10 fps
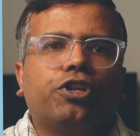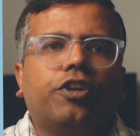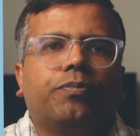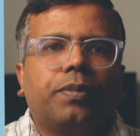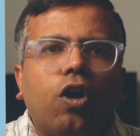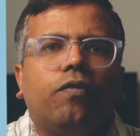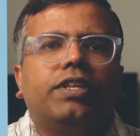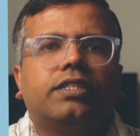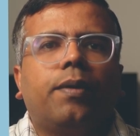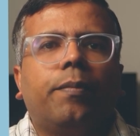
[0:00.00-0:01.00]
tip,
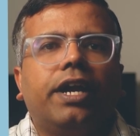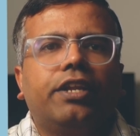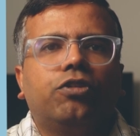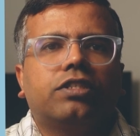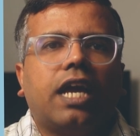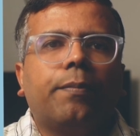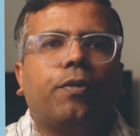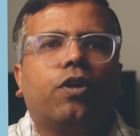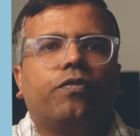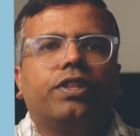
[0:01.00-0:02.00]
always combine your
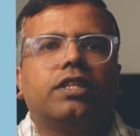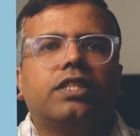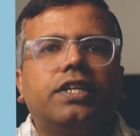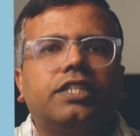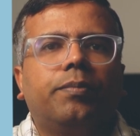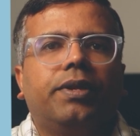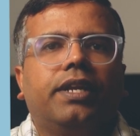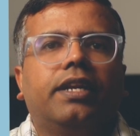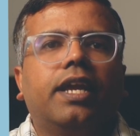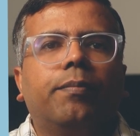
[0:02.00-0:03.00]
SIPOC with a
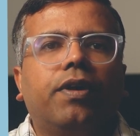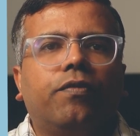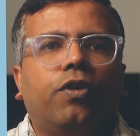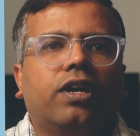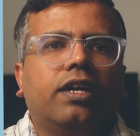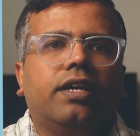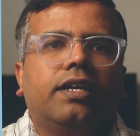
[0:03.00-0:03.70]
30-minute Gemba walk.